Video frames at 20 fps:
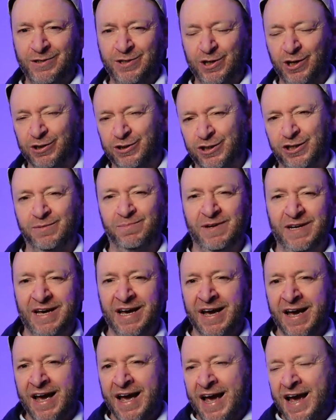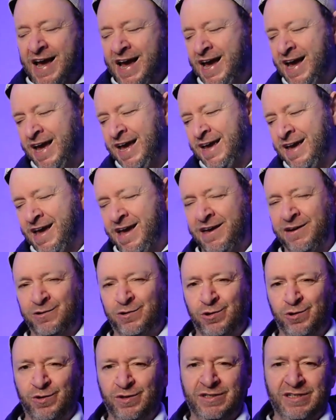so it should be a
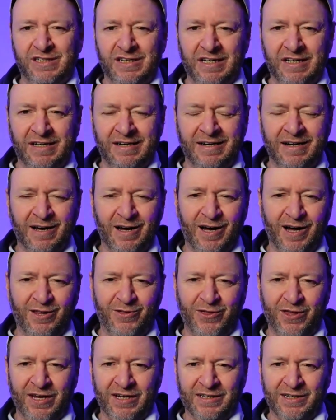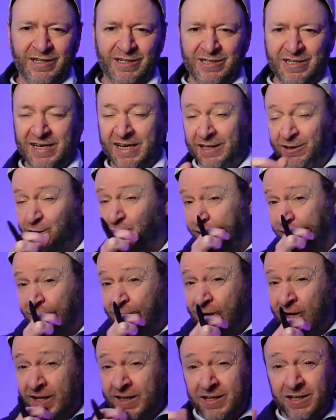interesting uh, thing to see. Look,
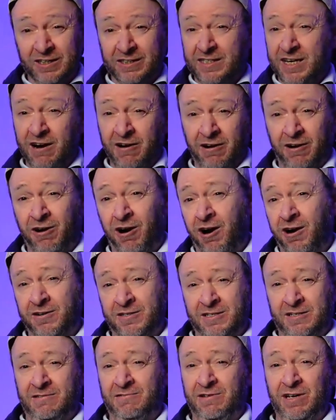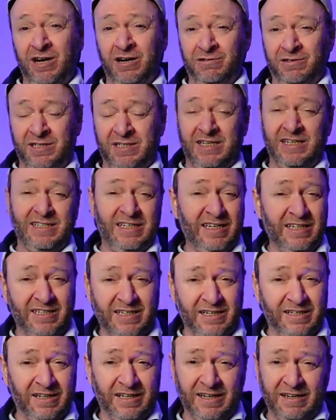look, Derek Carr's, you know,
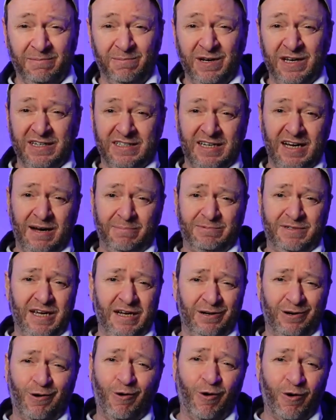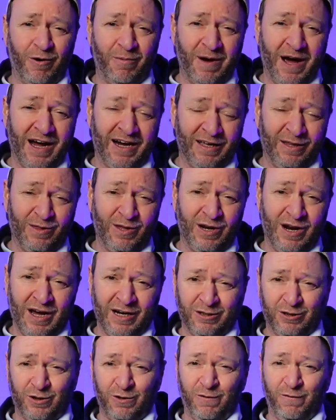statistically can be a top 10 quarterback in the
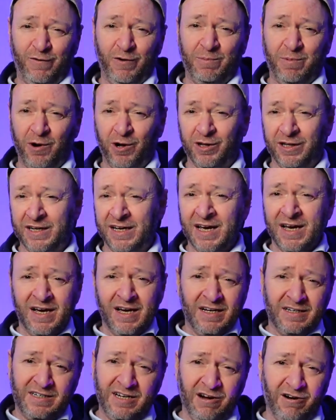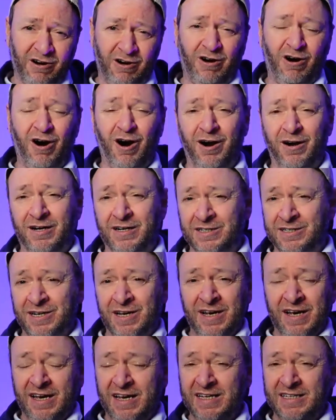National Football League. Derek Carr is
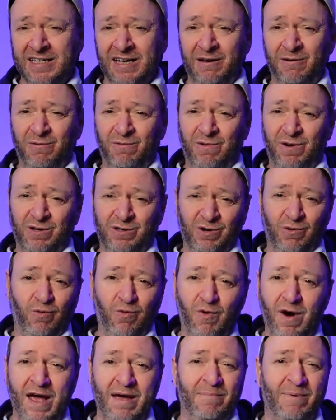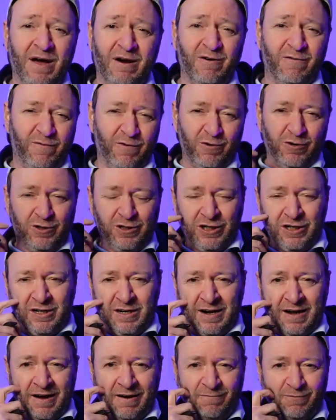is a is a way better
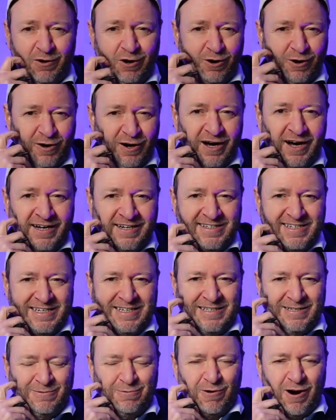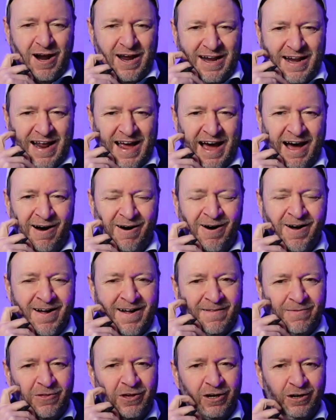version of Kirk Cousins right now
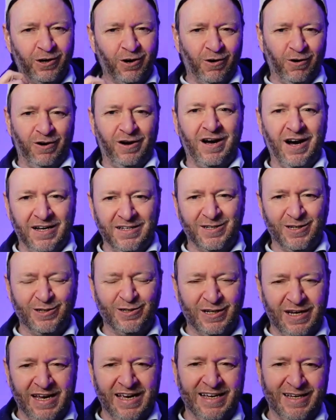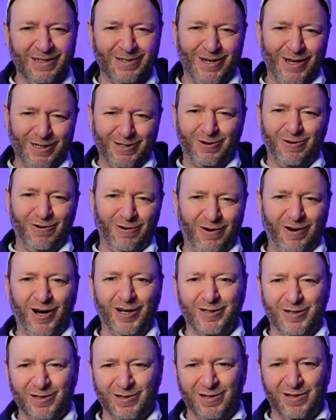than Kirk Cousins is as Kirk
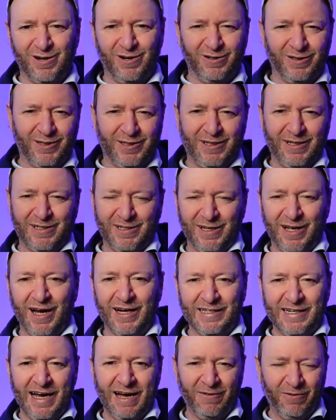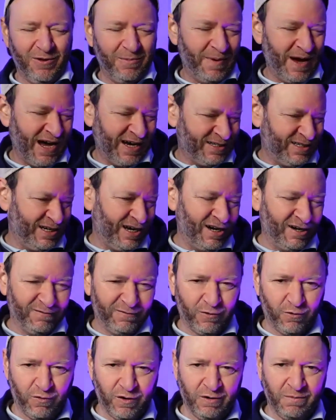Cousins starts to slide down the backside of
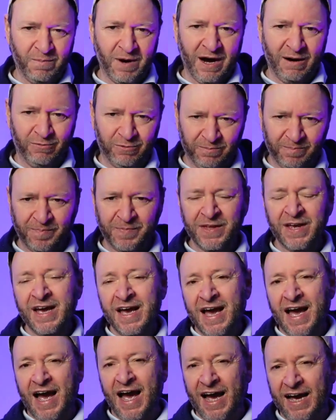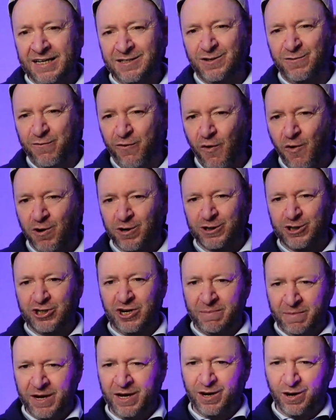career mountain. As for
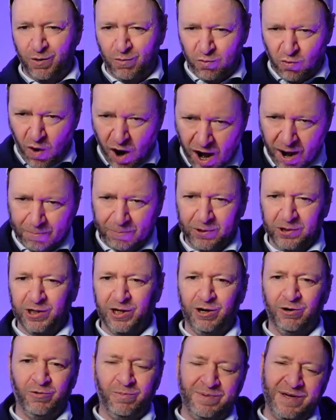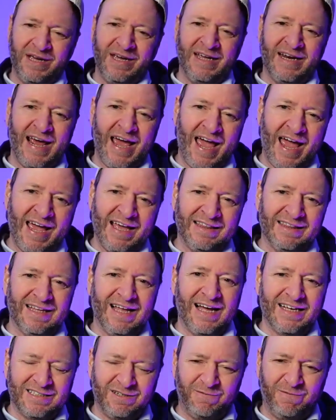Jimmy Garoppolo being a
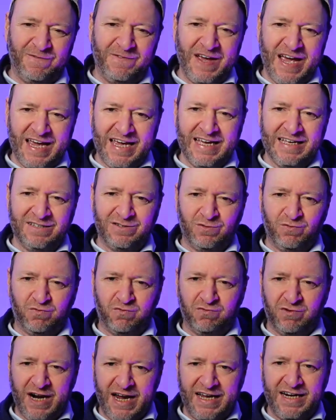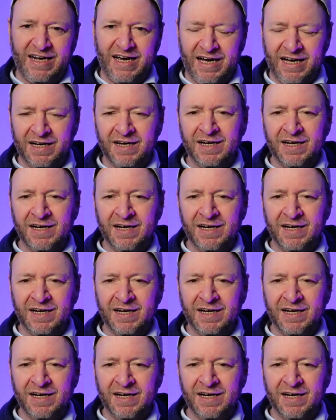Las Vegas Raider,